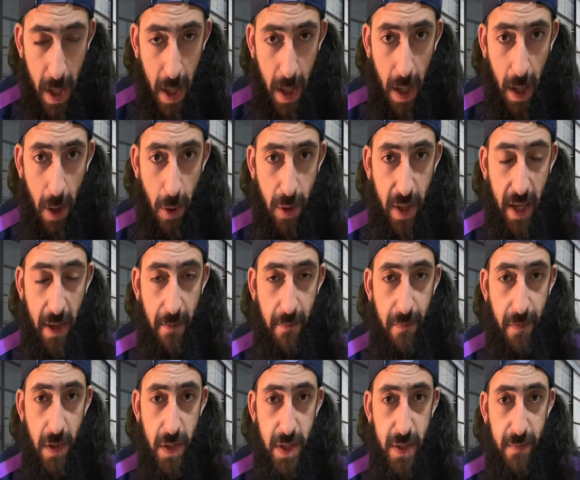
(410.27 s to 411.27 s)
Okay,
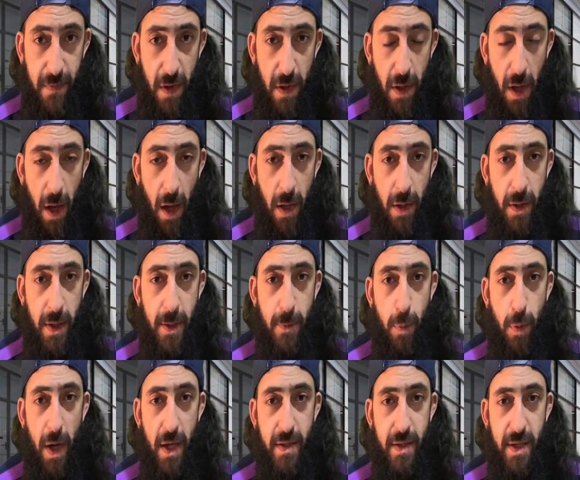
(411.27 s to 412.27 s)
first of all, Ollie
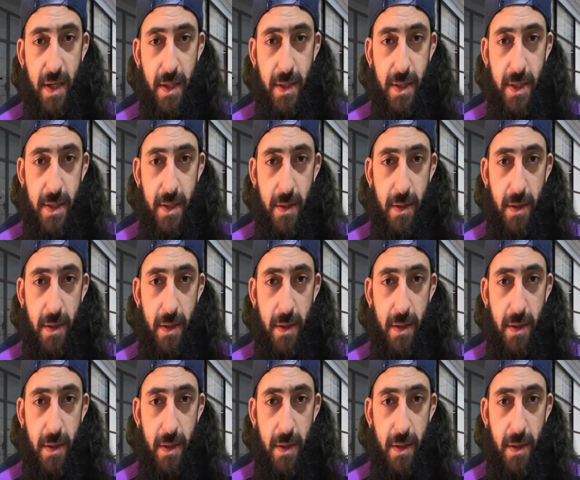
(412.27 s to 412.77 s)
Watkins